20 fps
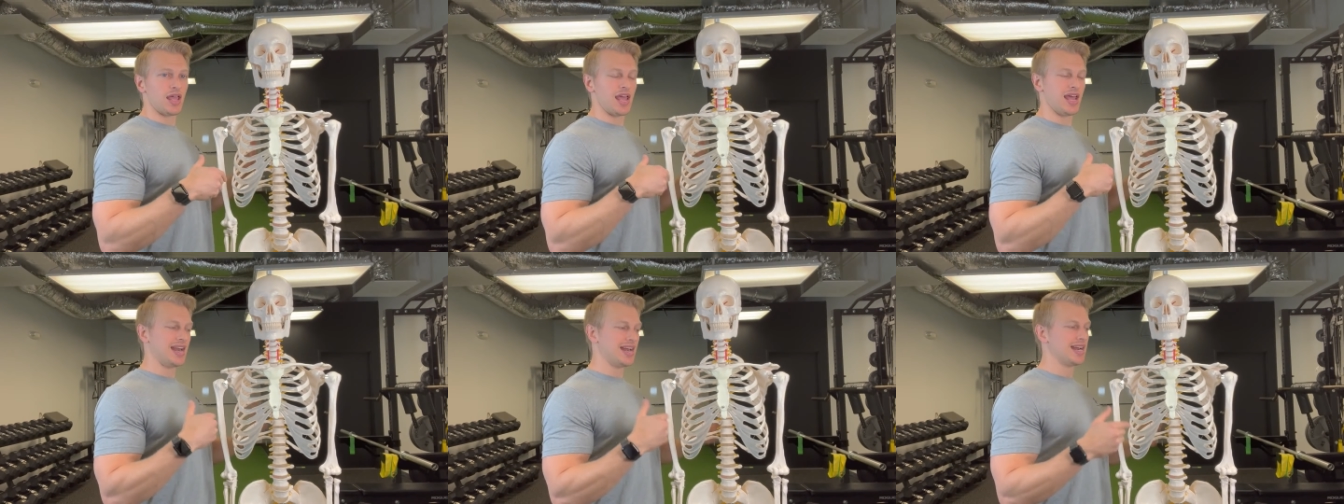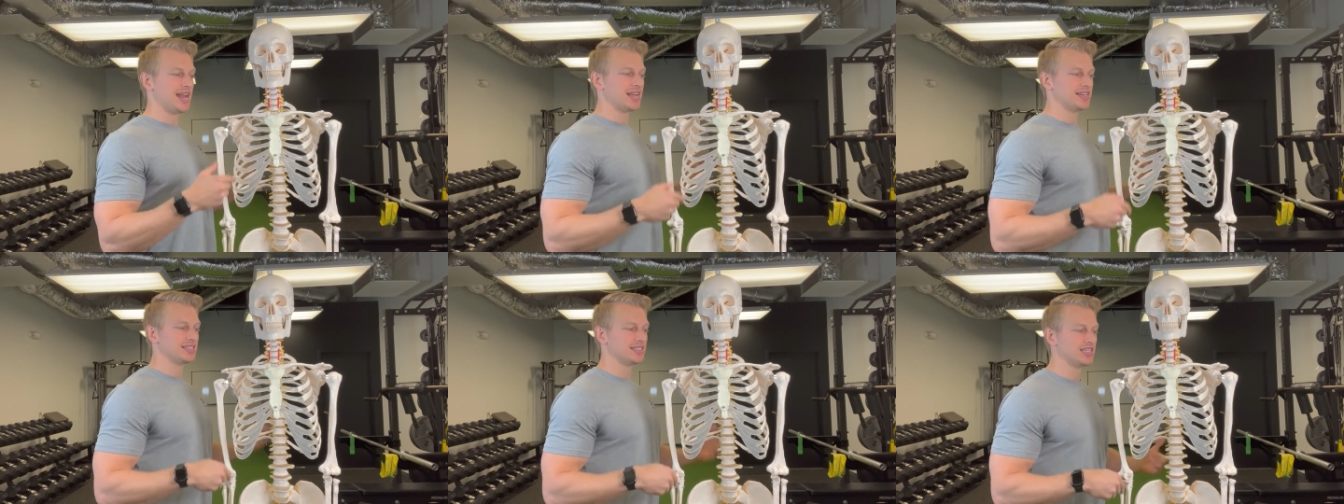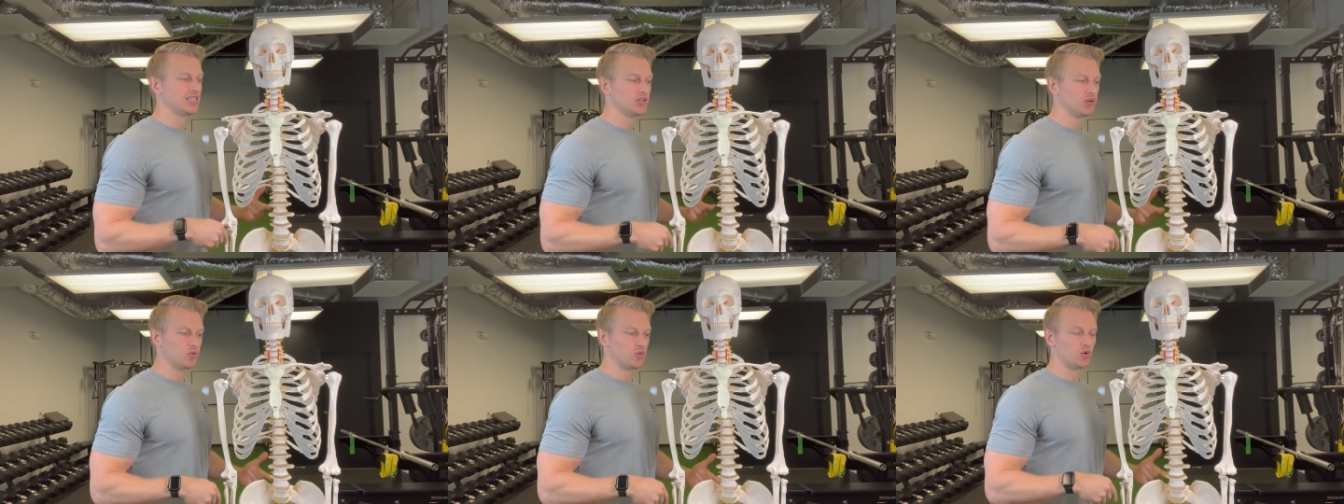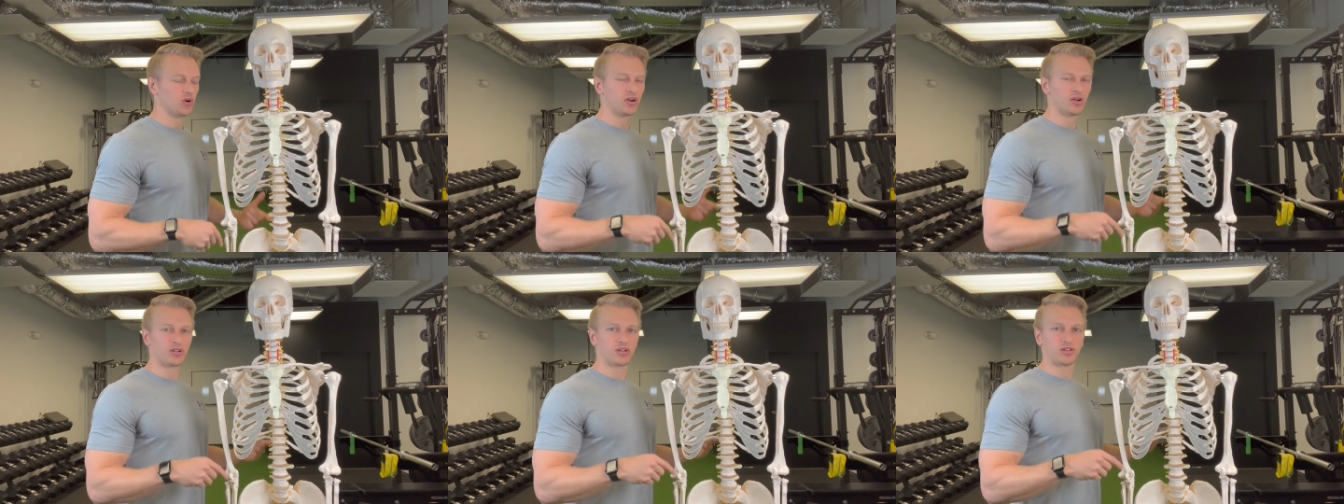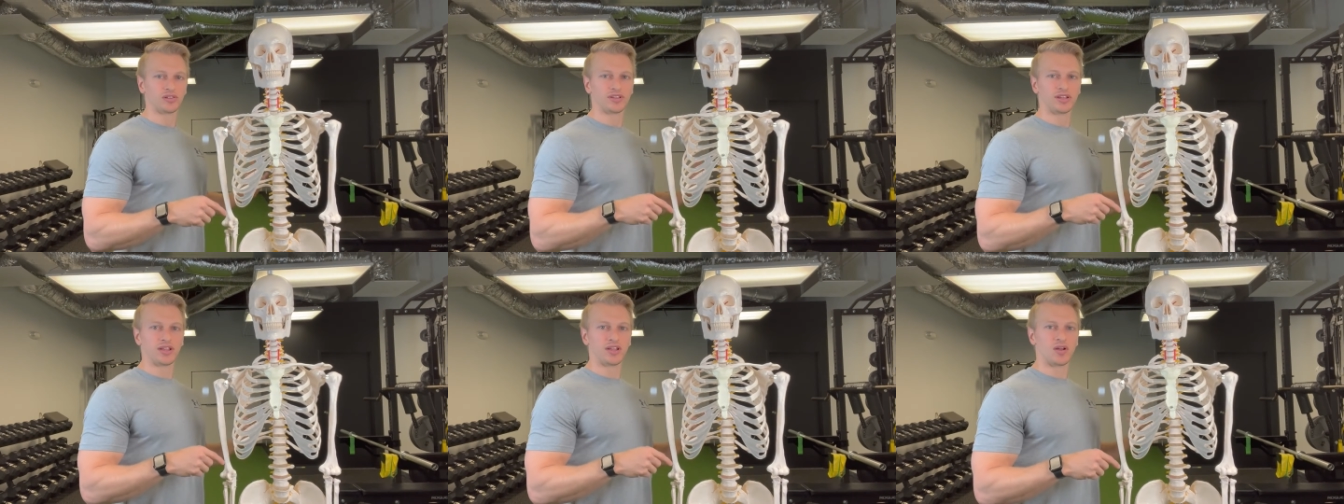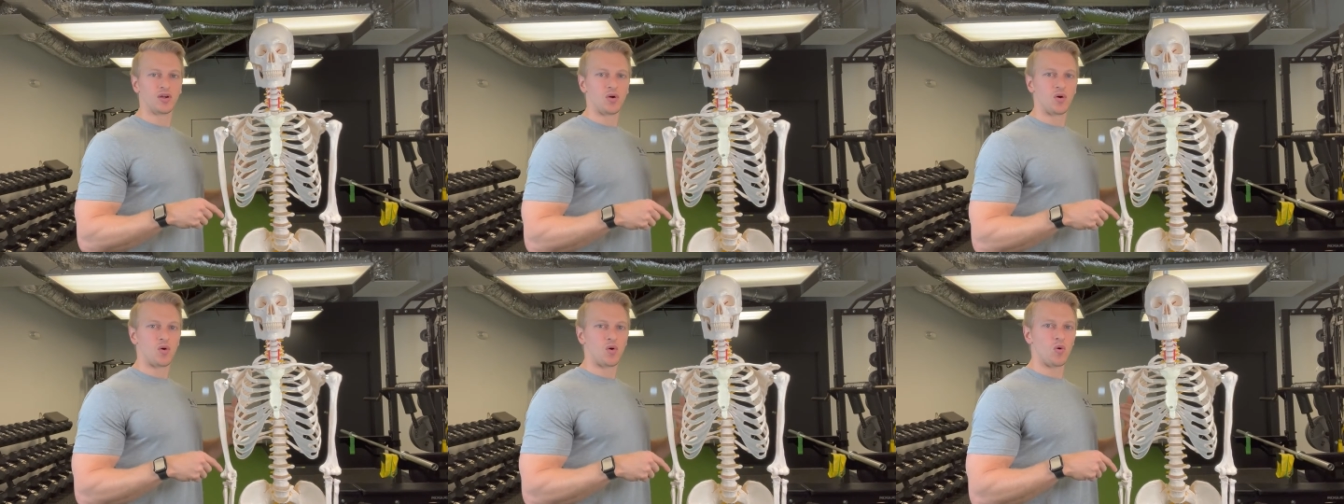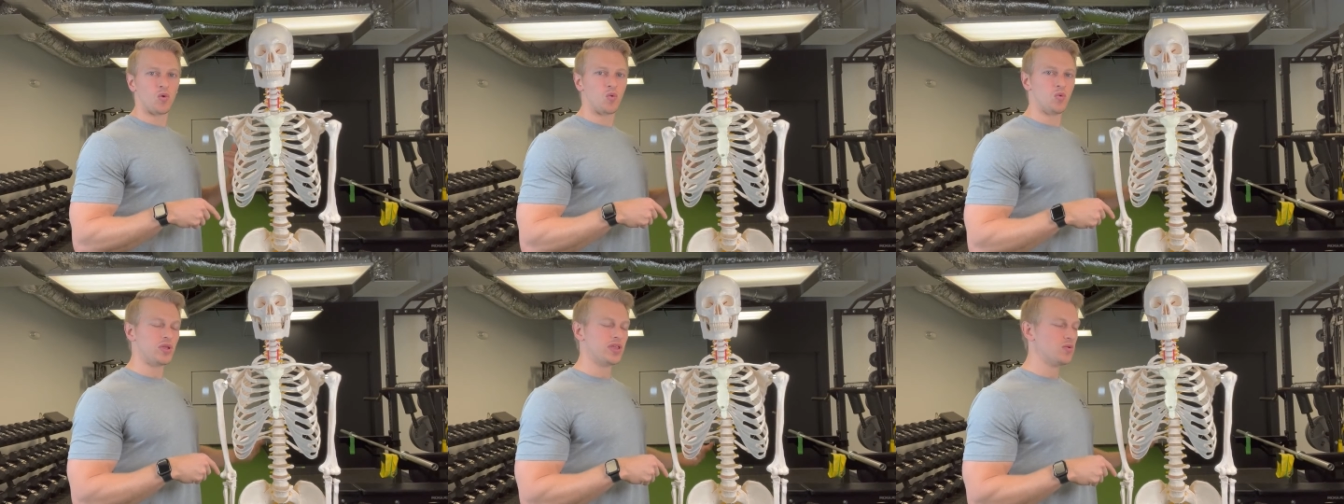In an ideal world,
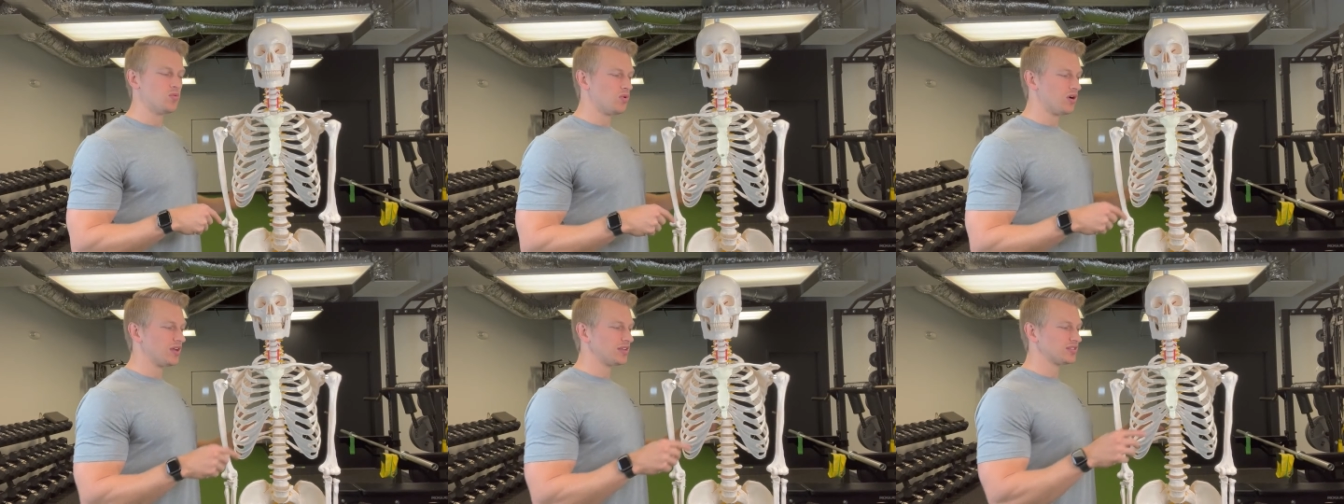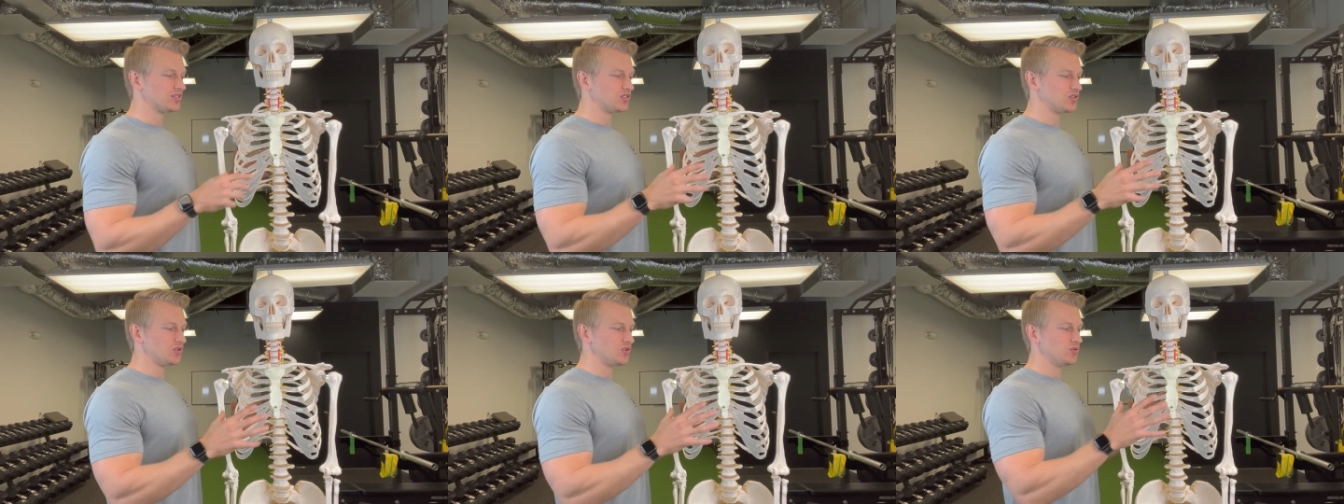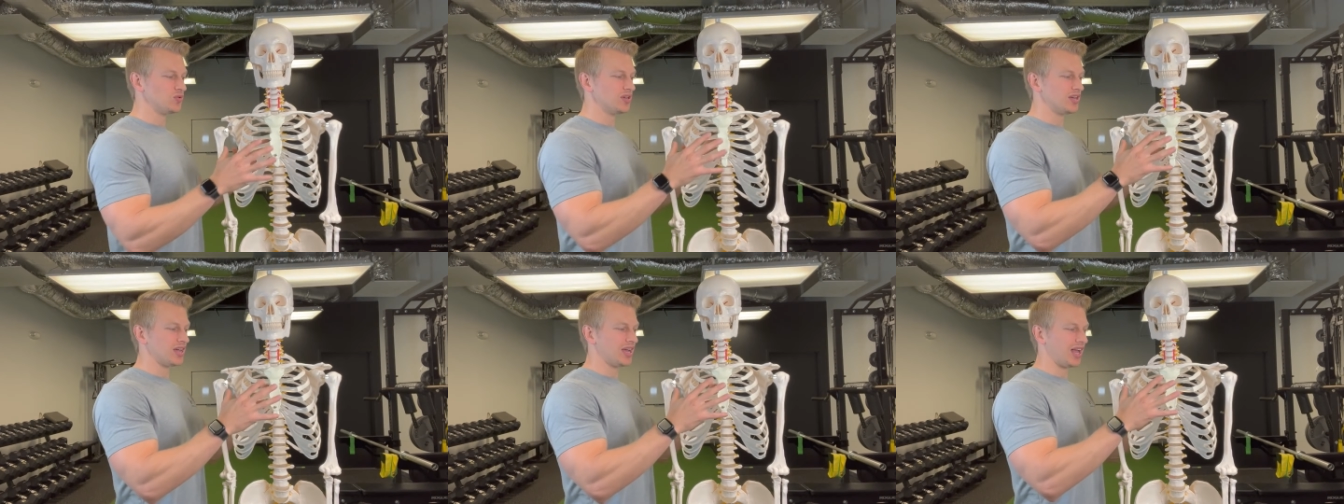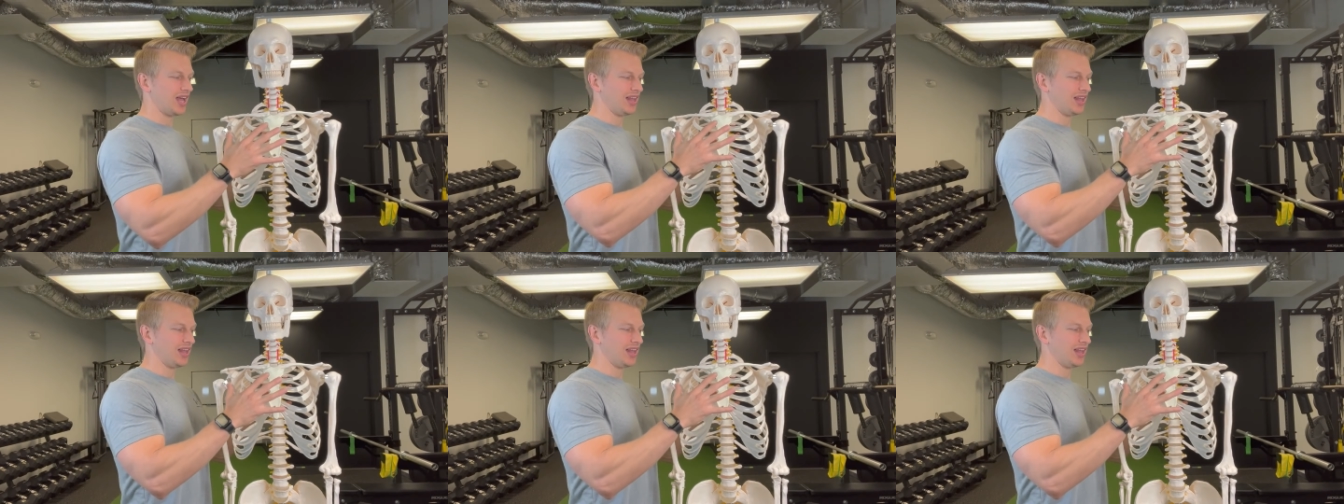we want to